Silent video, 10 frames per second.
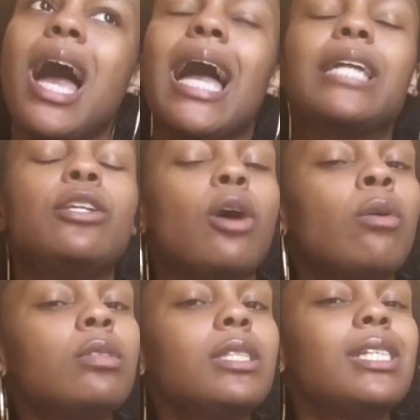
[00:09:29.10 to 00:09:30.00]
I
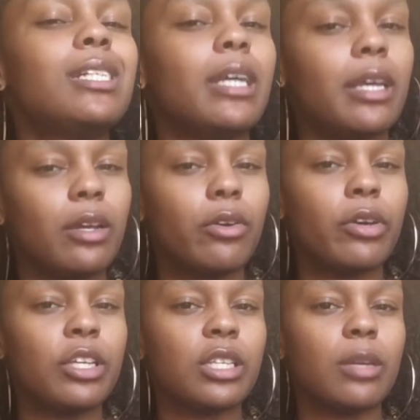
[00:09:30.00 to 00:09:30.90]
don't see an
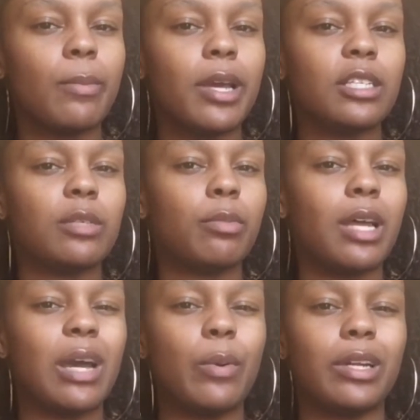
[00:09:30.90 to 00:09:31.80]
increase in my
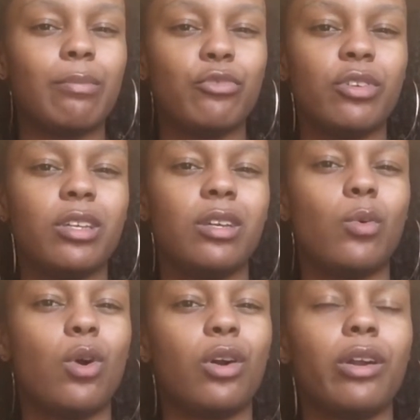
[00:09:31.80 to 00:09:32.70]
supply when I'm drinking
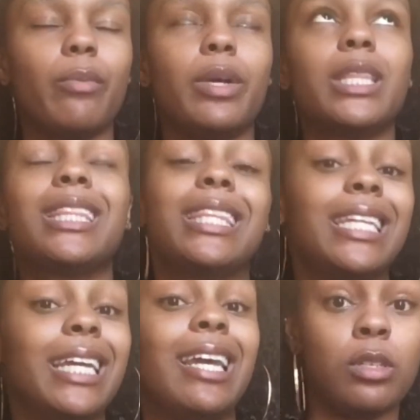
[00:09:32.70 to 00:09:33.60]
water. But then
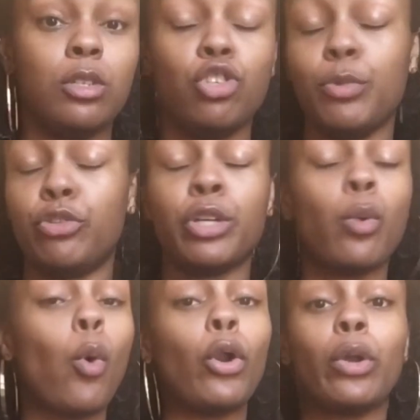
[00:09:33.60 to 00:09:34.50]
again, you should be
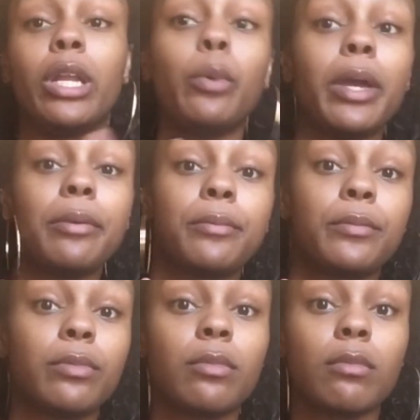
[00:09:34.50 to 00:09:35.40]
drinking water anyway.
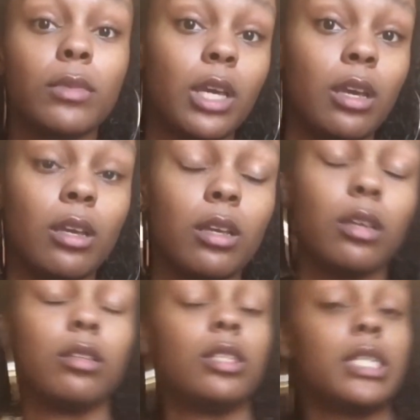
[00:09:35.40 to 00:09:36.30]
Okay,
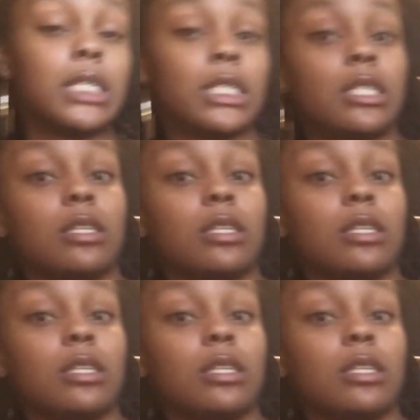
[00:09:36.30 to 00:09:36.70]
sis.